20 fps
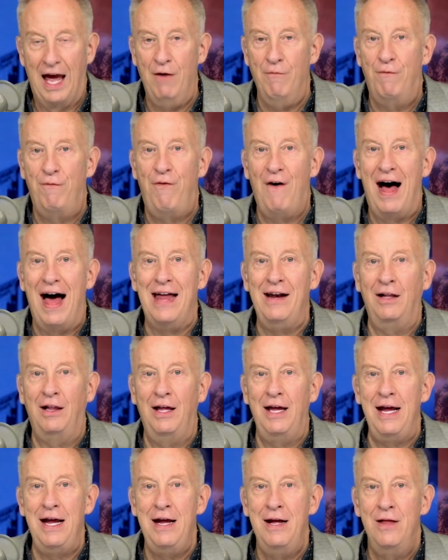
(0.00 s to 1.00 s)
And
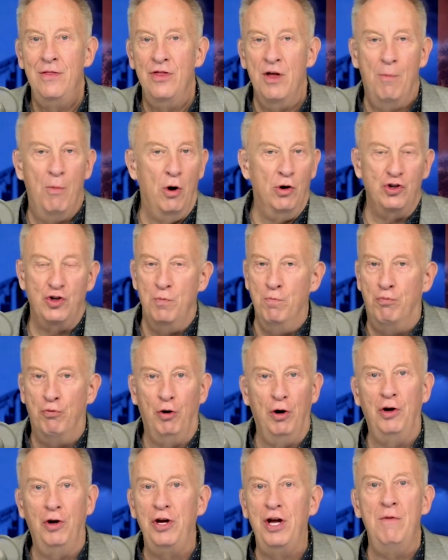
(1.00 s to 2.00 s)
finally, the most
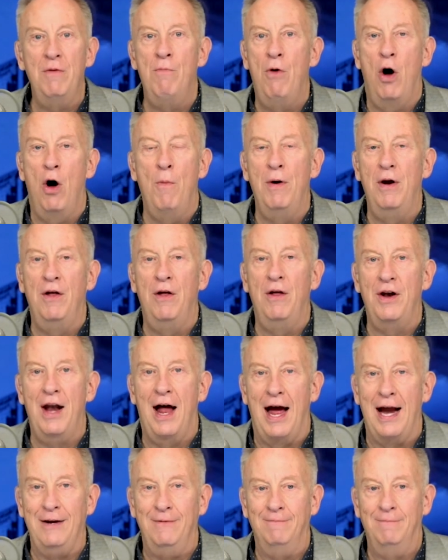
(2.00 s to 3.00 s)
brilliant moment of the
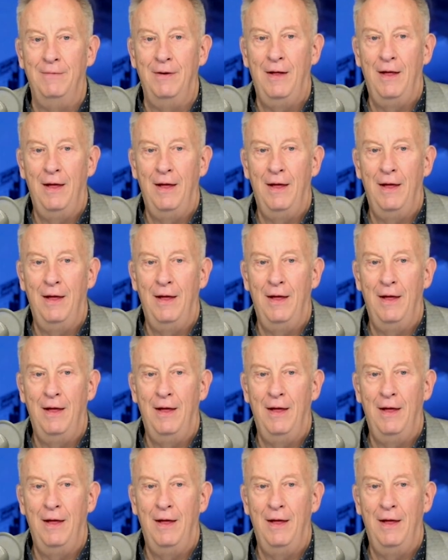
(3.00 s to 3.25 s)
night.